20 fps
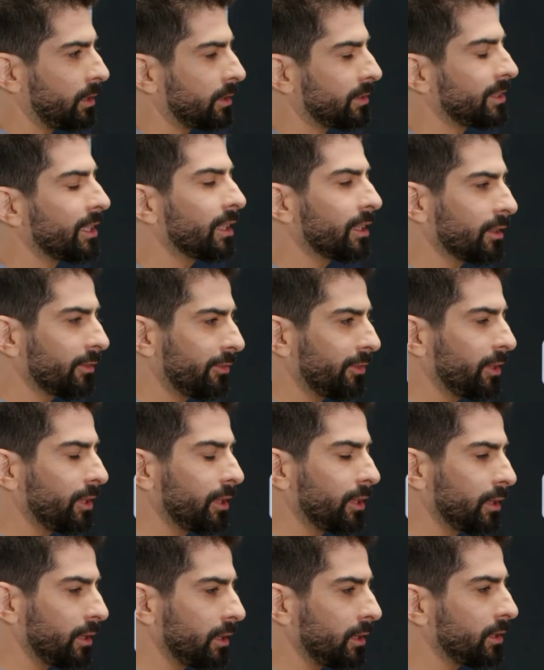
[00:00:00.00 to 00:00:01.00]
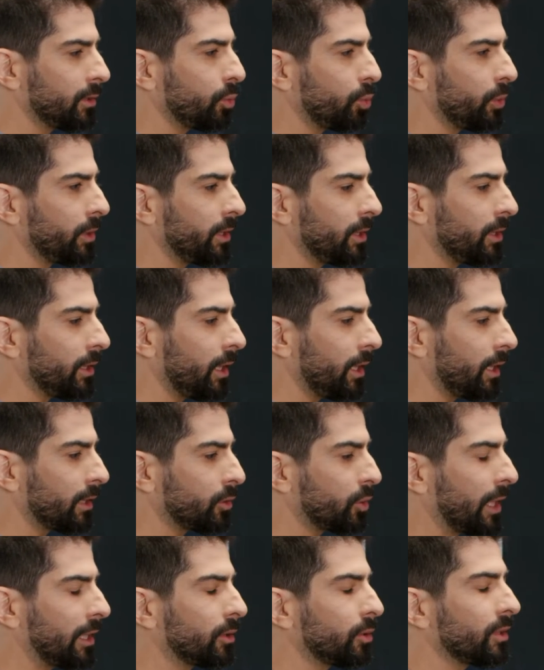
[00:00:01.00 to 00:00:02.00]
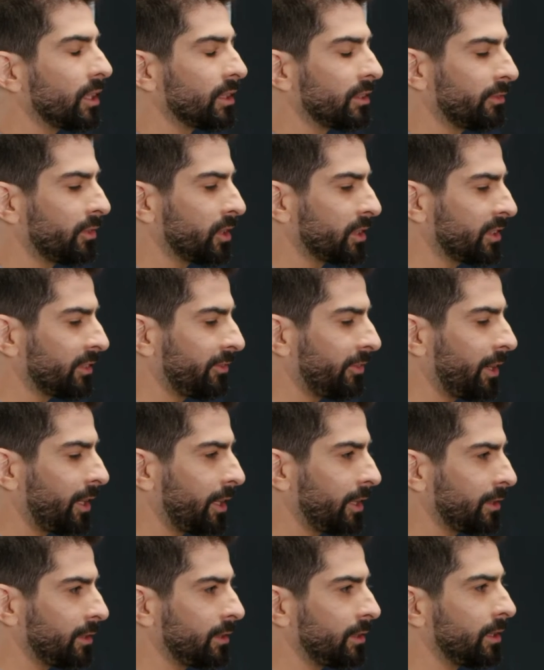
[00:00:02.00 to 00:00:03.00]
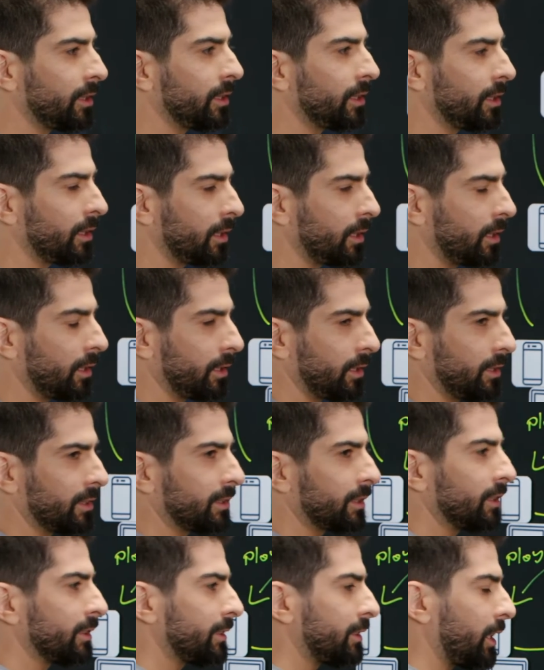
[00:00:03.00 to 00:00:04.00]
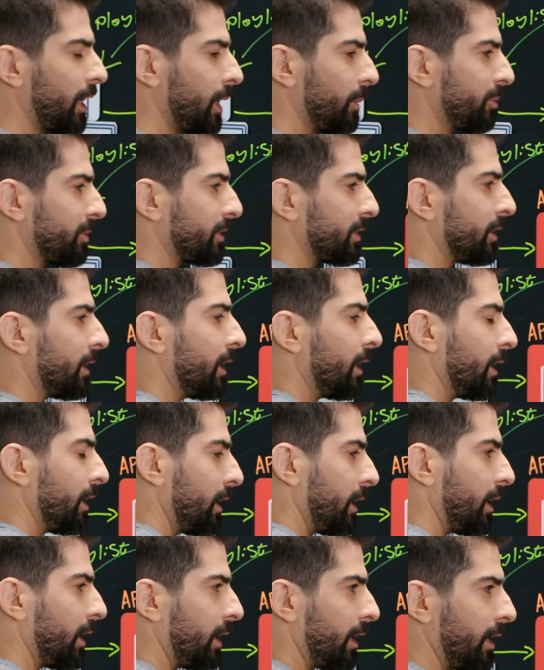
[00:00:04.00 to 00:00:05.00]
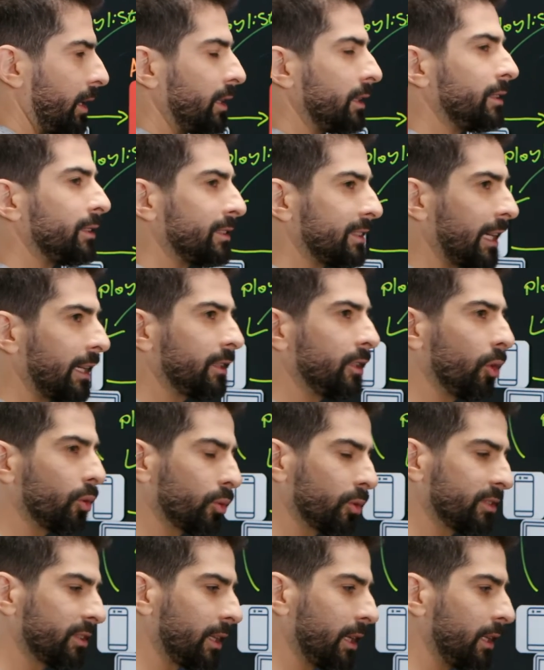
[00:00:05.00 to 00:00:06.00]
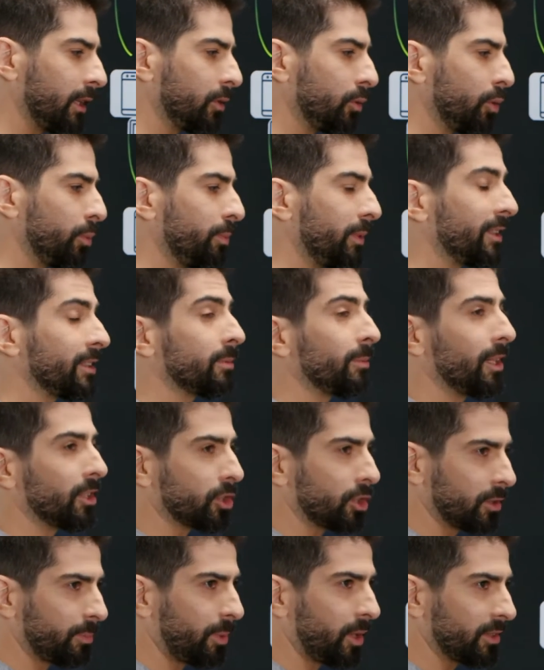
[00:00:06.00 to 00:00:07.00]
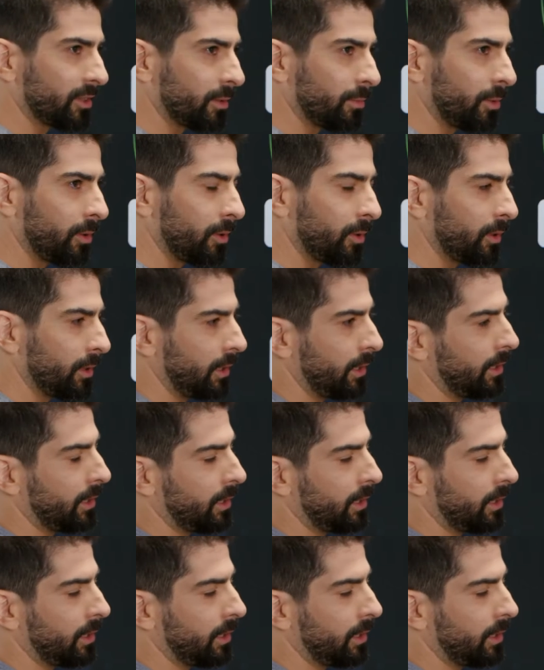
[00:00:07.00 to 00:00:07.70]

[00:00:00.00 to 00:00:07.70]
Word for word: Second thing is we try to diversify the instance types inside the auto-scaling group as much as possible.